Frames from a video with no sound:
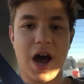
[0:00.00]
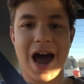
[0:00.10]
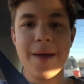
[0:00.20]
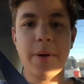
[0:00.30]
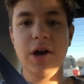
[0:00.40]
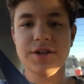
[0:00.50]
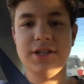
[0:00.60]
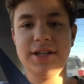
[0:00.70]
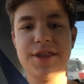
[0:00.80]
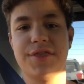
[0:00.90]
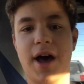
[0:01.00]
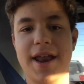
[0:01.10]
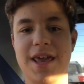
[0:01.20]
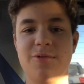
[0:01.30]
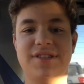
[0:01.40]
I personally
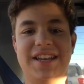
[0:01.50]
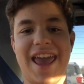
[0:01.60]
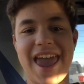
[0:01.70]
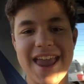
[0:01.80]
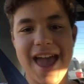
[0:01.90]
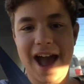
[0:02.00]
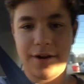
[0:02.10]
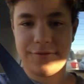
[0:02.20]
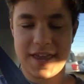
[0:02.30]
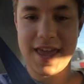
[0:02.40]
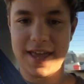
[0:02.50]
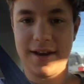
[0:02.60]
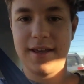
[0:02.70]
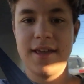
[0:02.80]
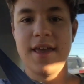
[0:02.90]
thought it was an 8 out of
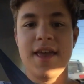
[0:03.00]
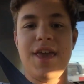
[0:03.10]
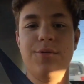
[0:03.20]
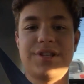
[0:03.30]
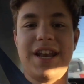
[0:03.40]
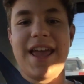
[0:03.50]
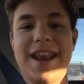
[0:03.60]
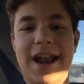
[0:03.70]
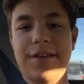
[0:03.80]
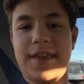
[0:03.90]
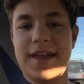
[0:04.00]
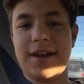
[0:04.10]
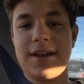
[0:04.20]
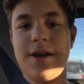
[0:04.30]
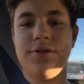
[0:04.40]
10. It was an 8 out of
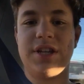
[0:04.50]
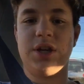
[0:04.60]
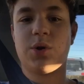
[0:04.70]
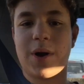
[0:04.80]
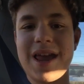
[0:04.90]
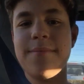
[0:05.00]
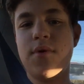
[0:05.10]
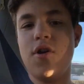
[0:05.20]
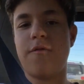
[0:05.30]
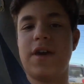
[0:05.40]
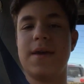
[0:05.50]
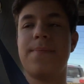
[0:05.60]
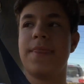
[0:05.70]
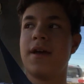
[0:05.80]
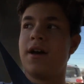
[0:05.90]
10. It was a great movie.
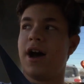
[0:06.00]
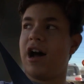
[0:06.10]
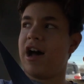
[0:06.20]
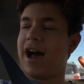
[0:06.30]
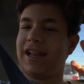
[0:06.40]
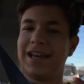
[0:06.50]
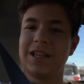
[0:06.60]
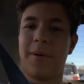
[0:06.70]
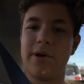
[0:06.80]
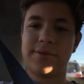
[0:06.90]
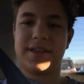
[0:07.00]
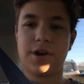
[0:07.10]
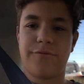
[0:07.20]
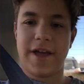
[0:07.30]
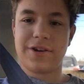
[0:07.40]
Uh, I like the part with
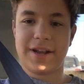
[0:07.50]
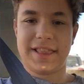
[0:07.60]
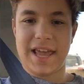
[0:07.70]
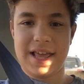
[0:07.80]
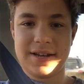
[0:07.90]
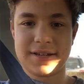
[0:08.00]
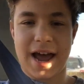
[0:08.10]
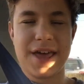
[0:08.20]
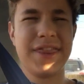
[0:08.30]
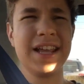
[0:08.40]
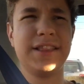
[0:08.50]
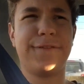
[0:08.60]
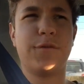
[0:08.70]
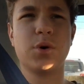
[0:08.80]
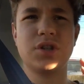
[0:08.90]
Darth Vader at the end. I think The
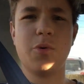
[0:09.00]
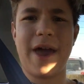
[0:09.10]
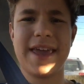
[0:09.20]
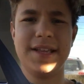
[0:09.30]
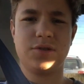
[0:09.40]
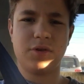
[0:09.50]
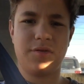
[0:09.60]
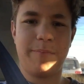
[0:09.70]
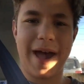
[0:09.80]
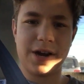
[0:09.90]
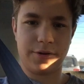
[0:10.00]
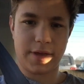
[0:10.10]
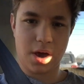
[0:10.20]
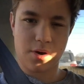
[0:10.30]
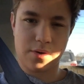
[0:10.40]
Force Awakens was better
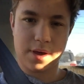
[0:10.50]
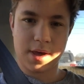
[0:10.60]
though.